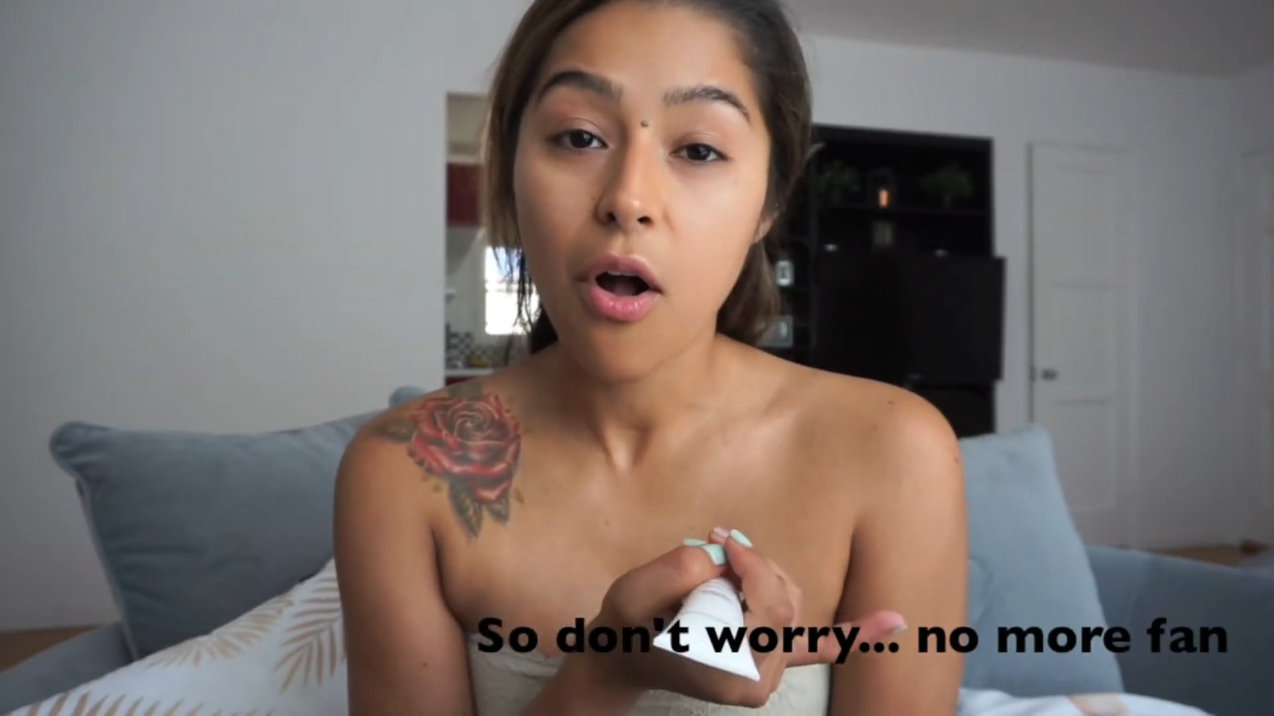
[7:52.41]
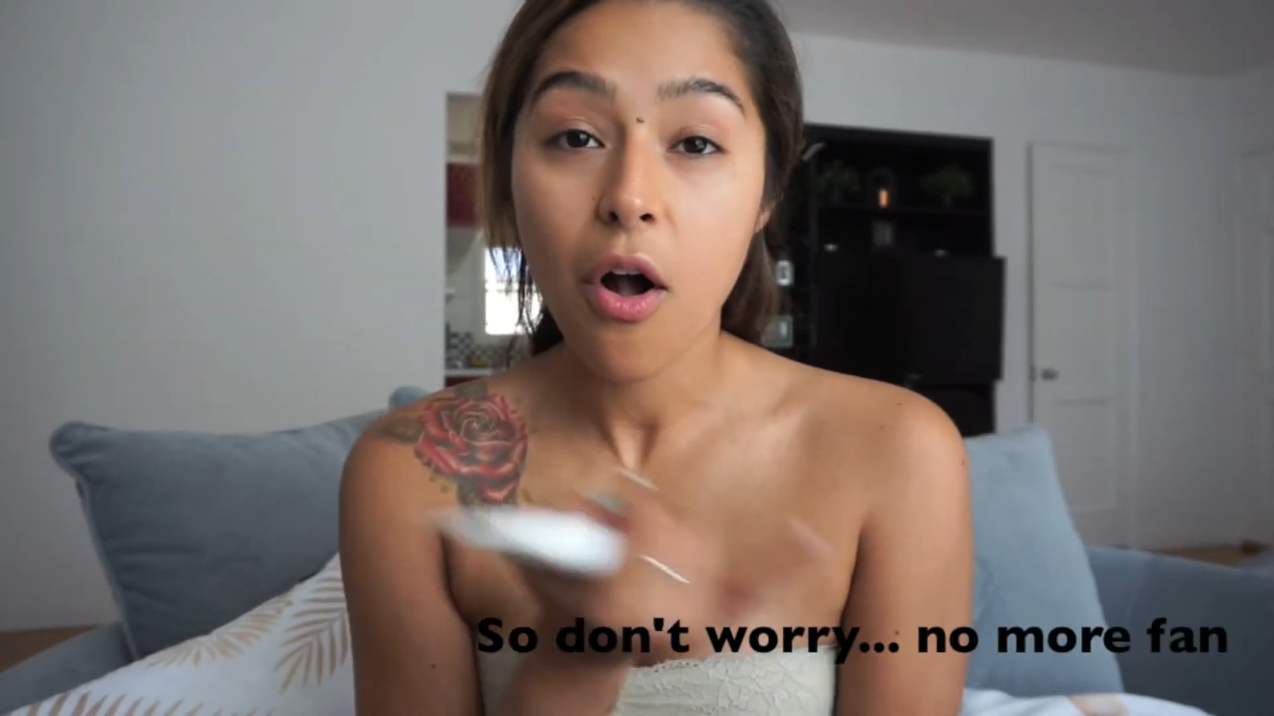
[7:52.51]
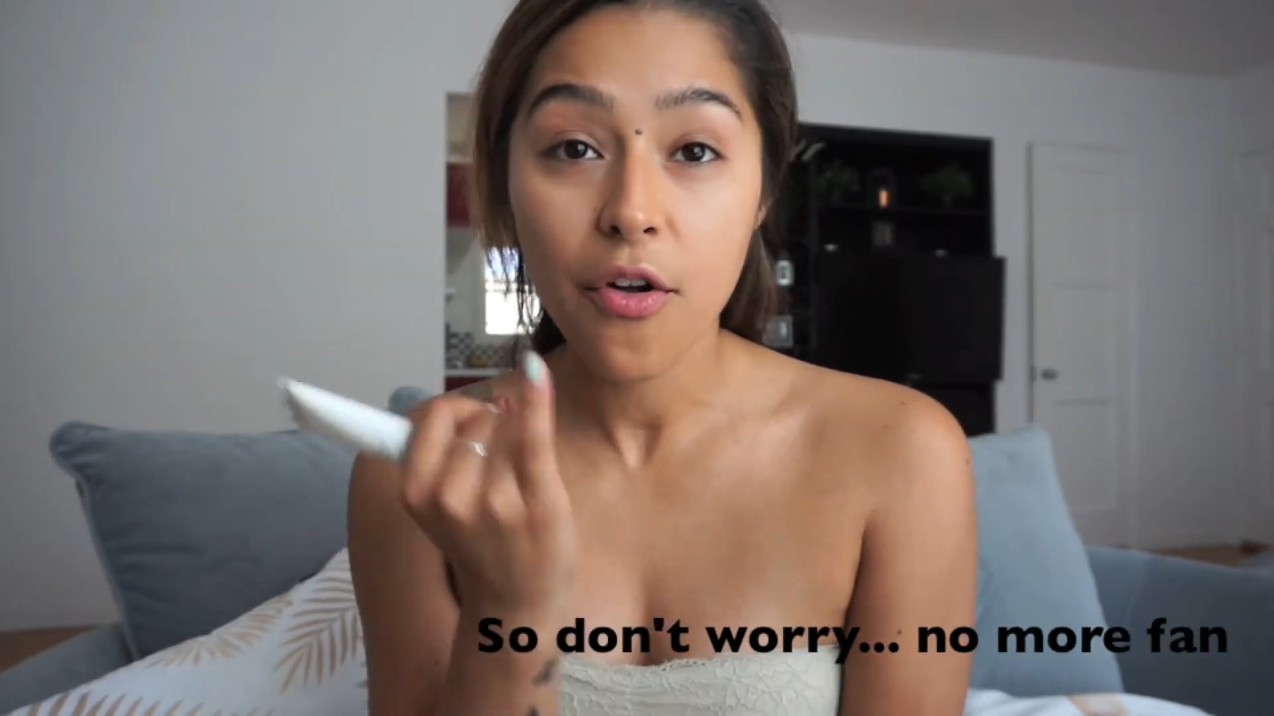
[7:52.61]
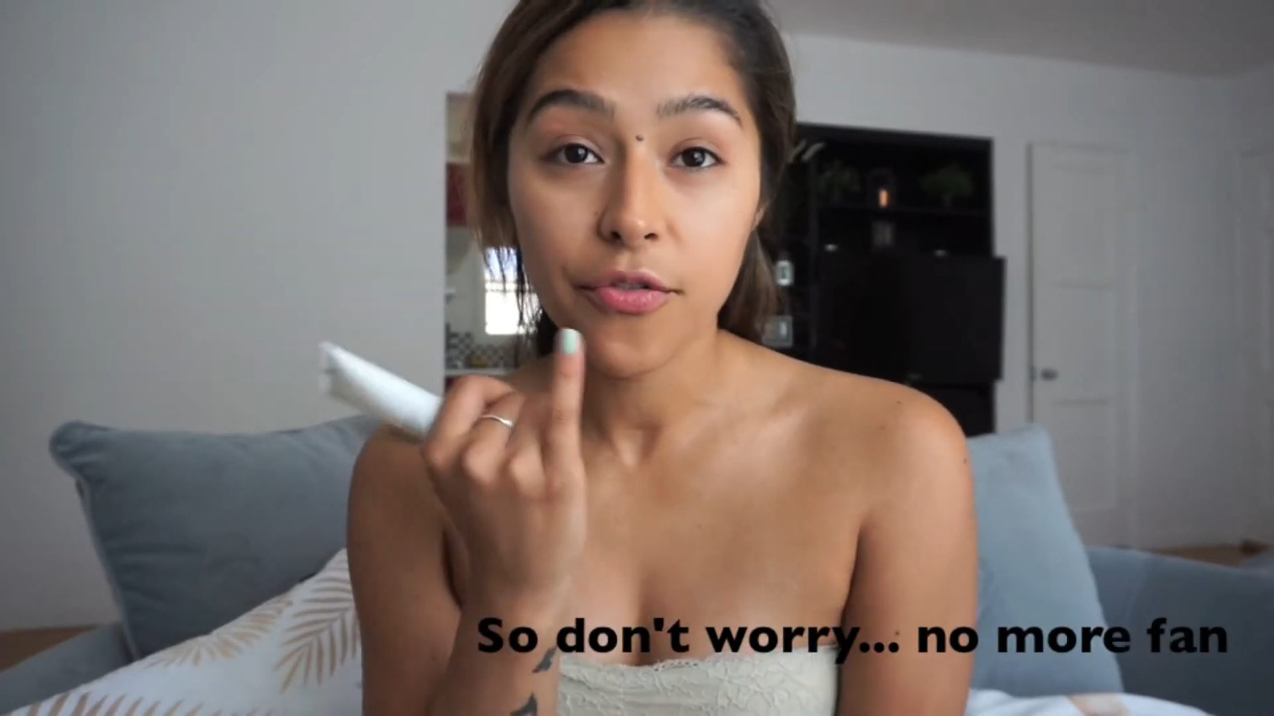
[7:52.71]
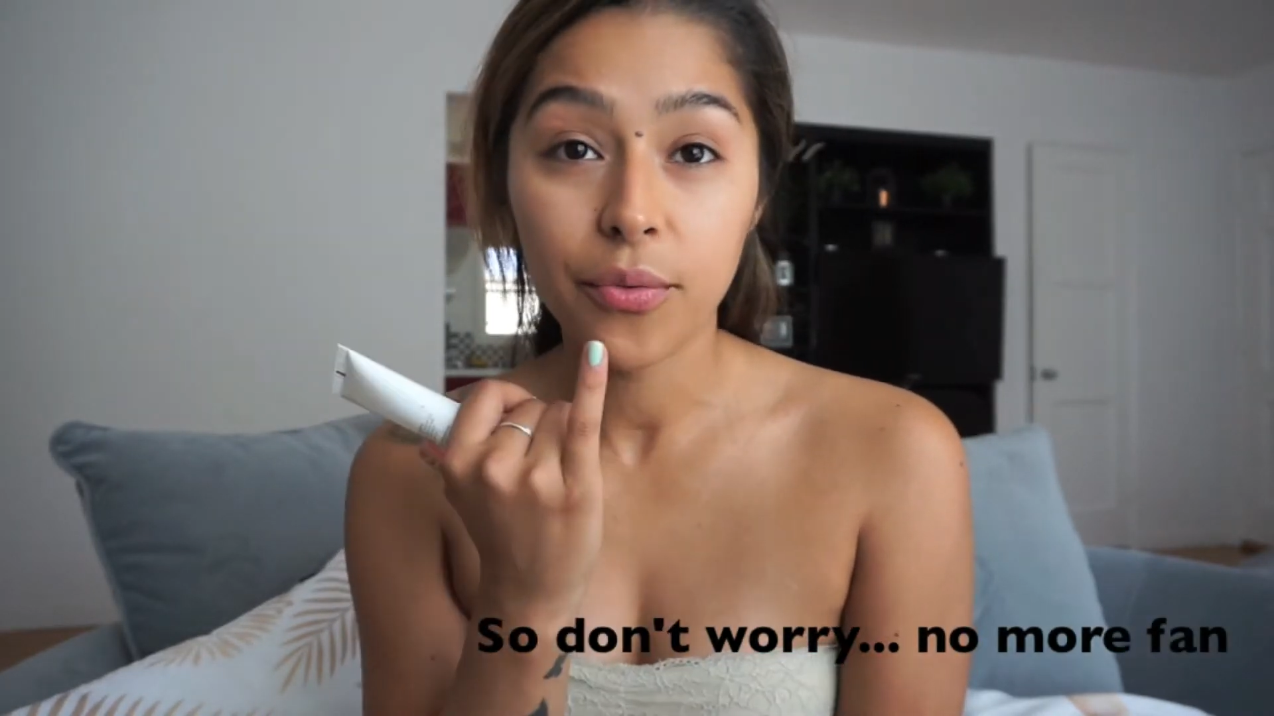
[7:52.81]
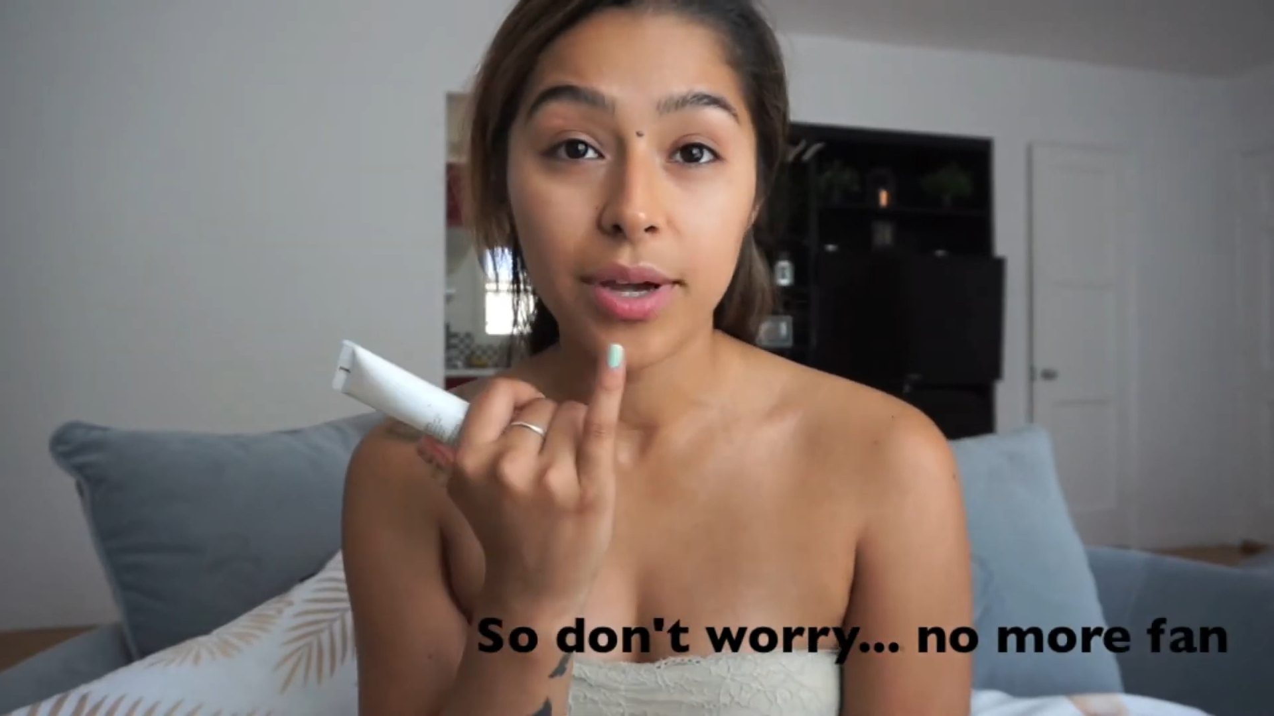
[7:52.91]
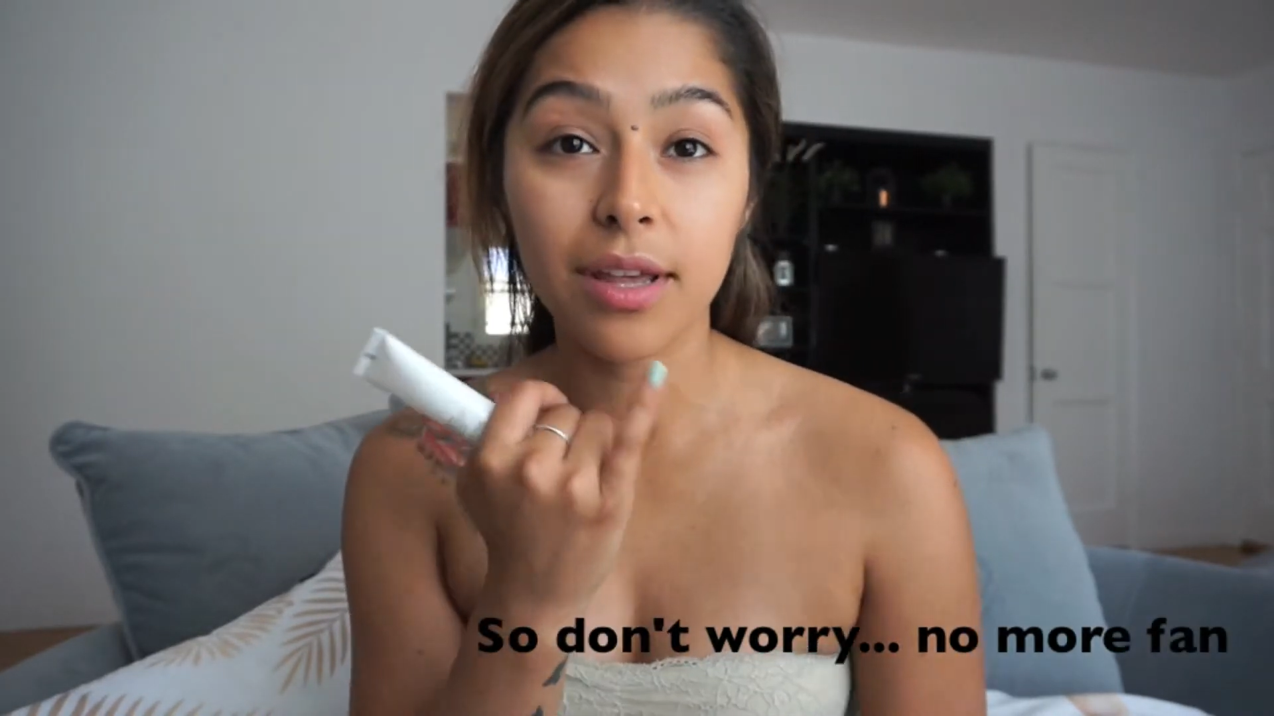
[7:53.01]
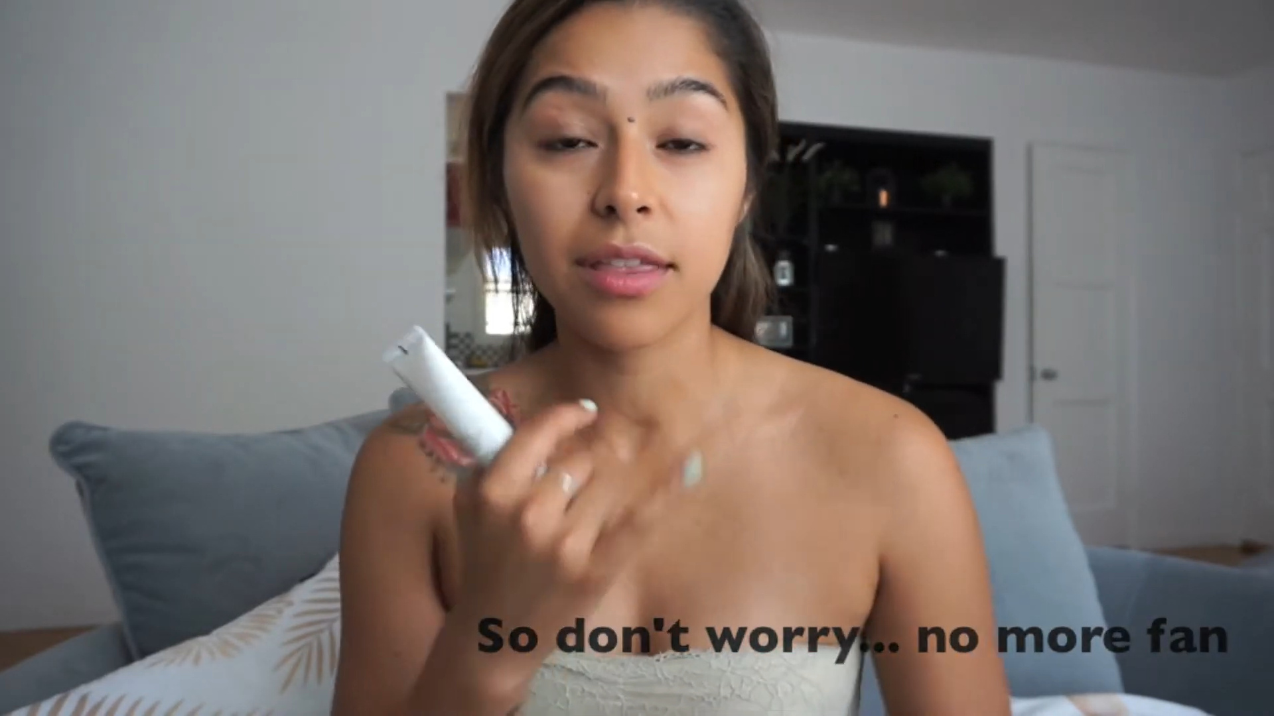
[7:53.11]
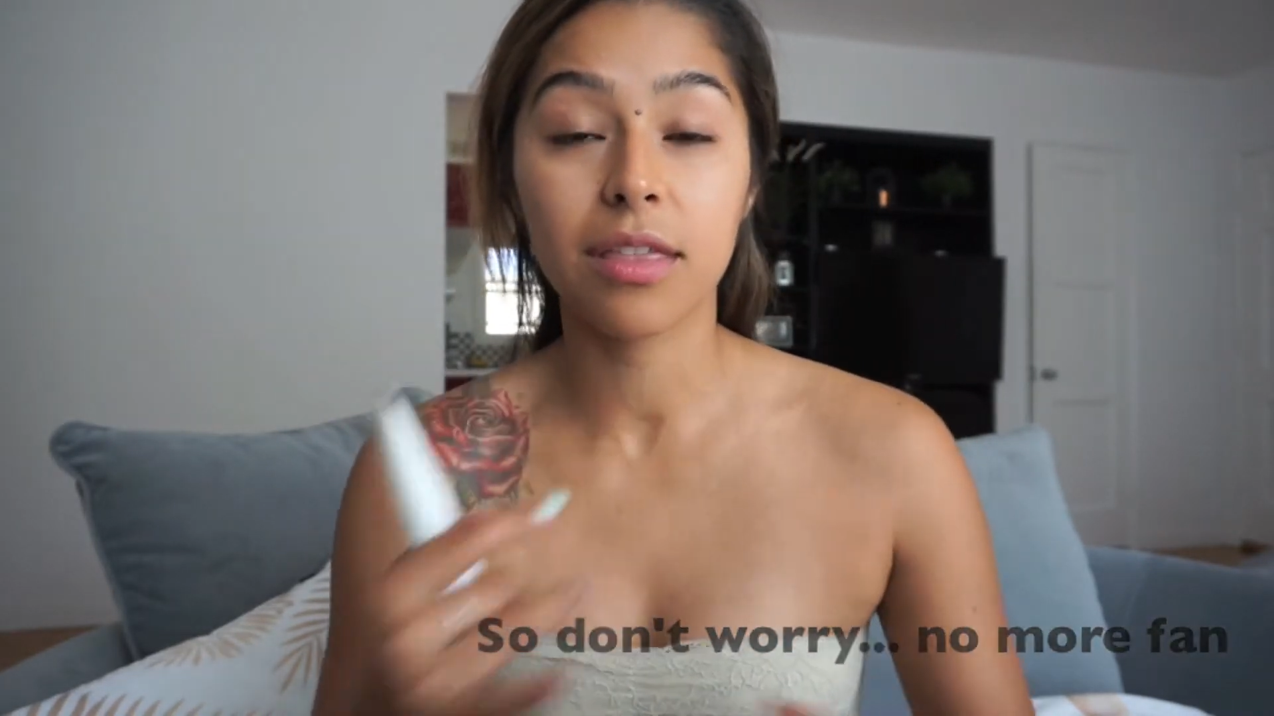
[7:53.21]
off with.